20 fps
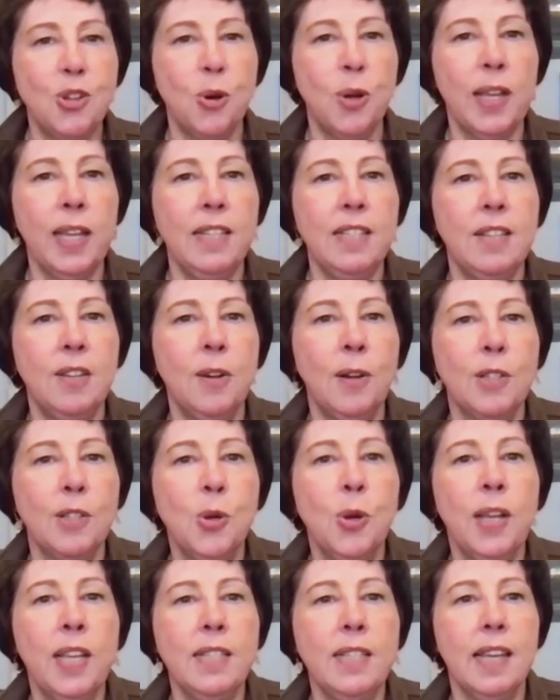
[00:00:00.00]
talking
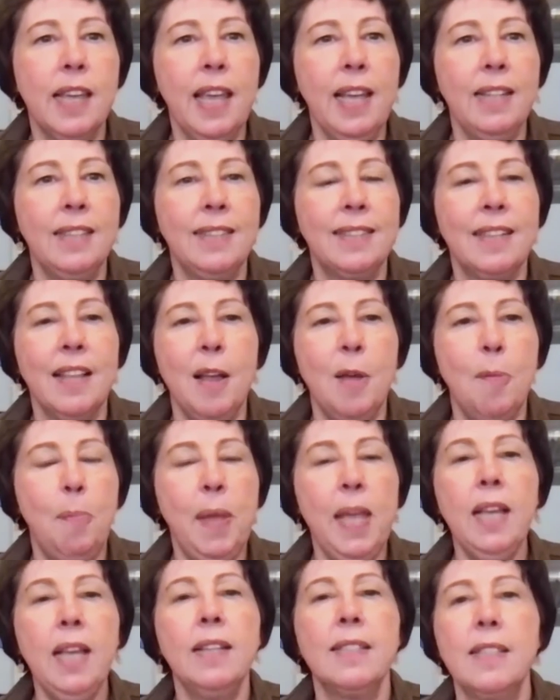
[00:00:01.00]
to kids,
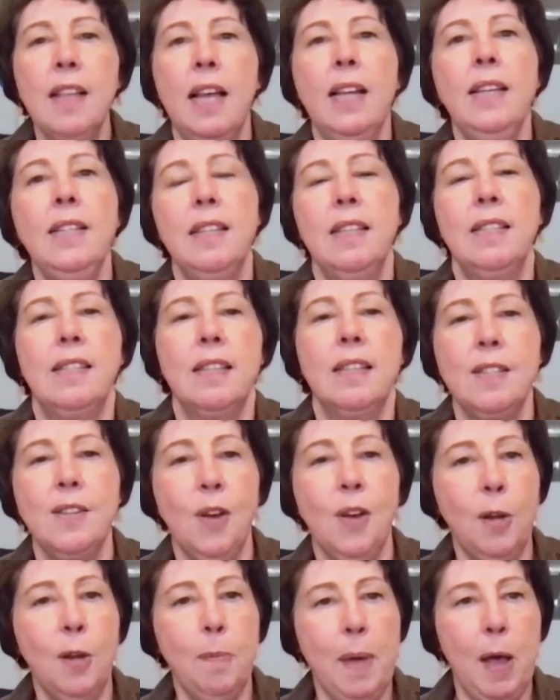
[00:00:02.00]
being a scientist is
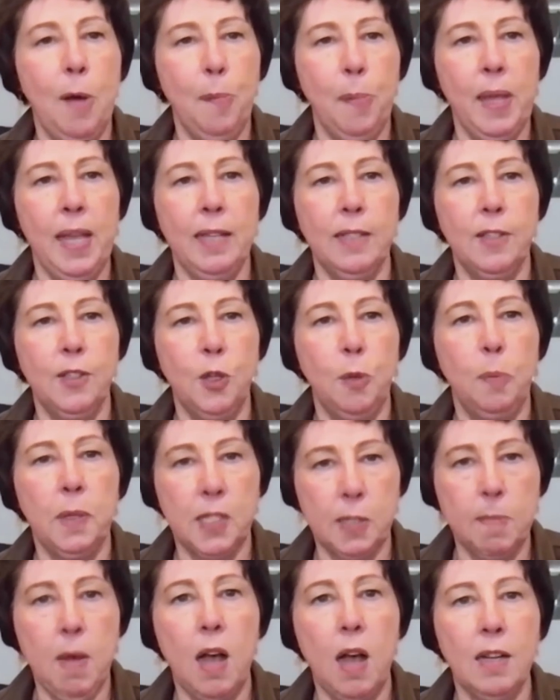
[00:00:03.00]
not about being super
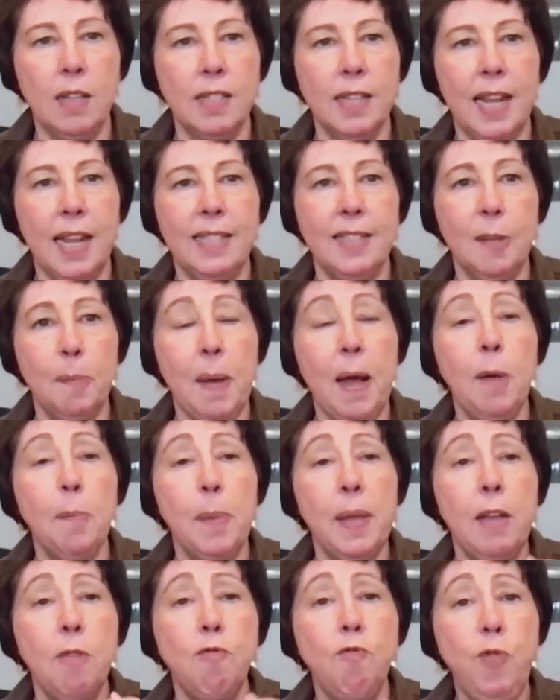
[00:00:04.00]
smart. It's about
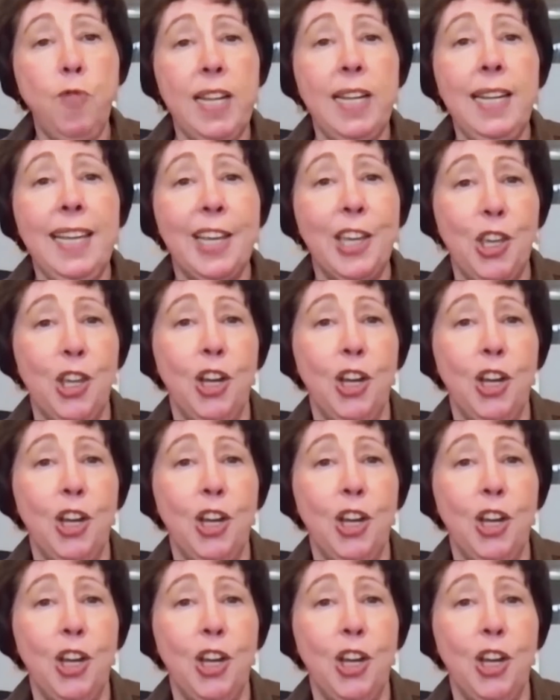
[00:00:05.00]
being really